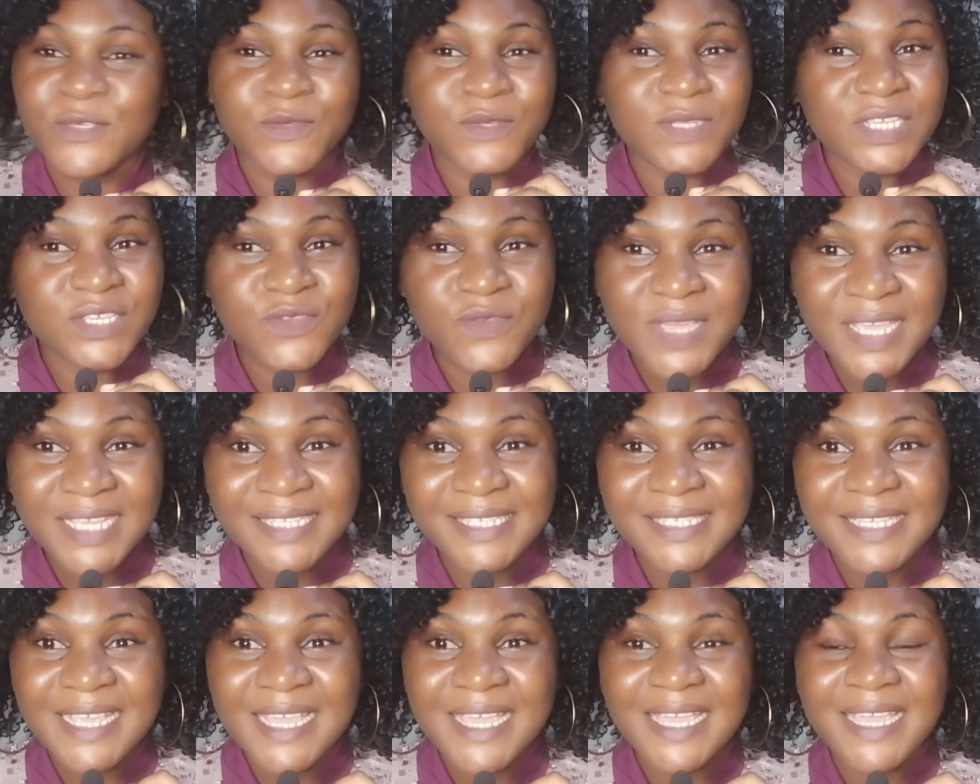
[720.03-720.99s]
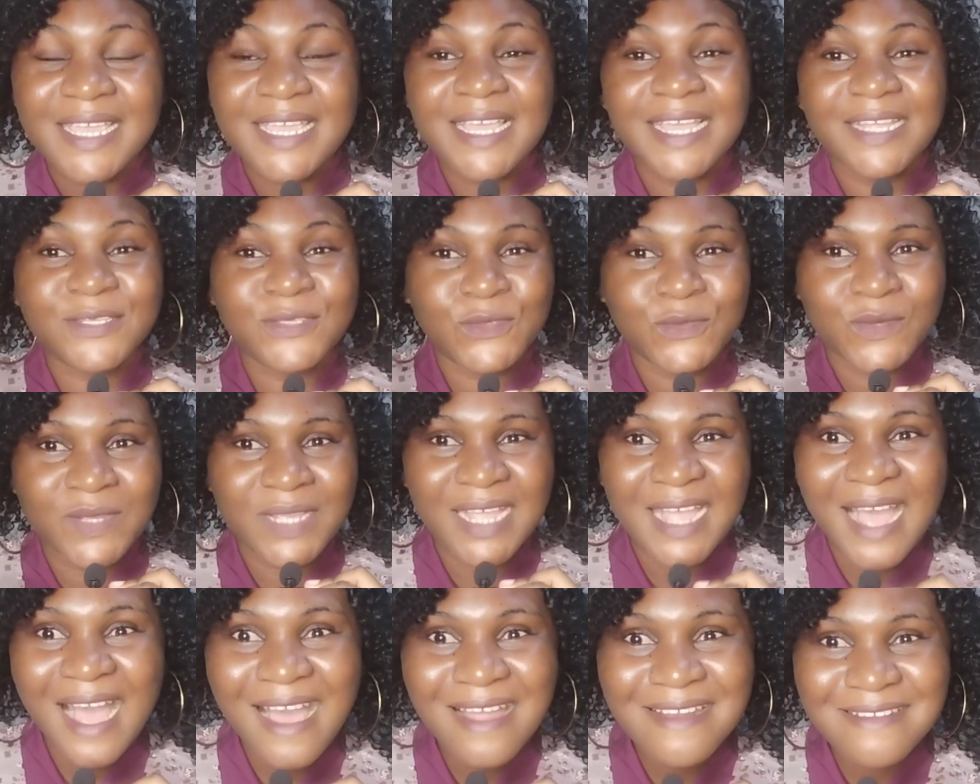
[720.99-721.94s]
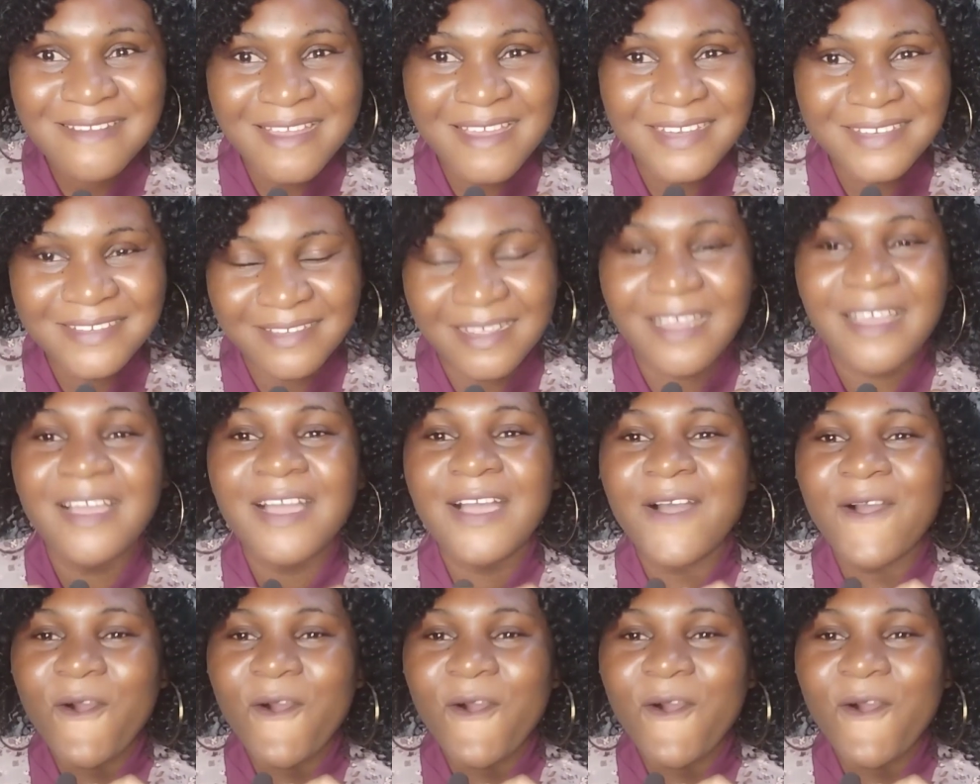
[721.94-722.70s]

to the USA, and to Canada.